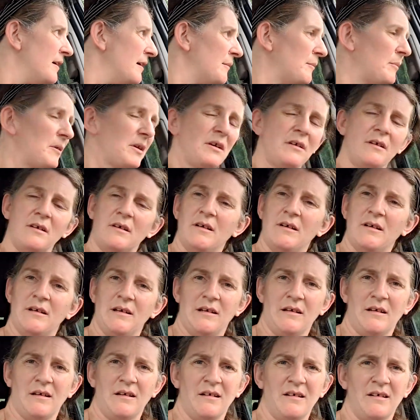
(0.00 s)
but
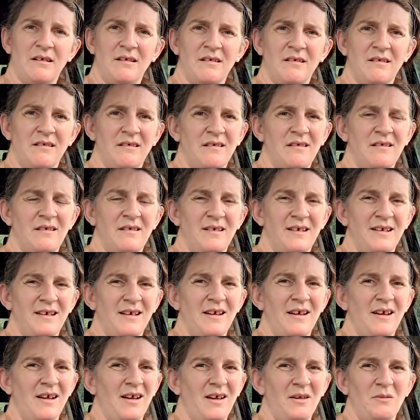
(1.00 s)

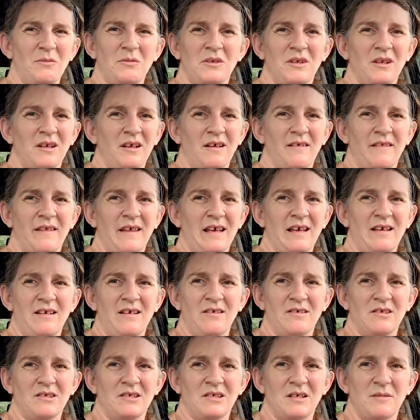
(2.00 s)
I wouldn't like that
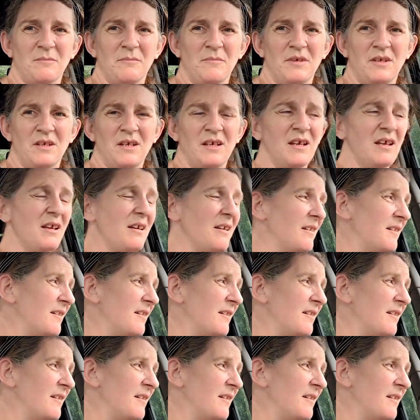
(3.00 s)
on somebody.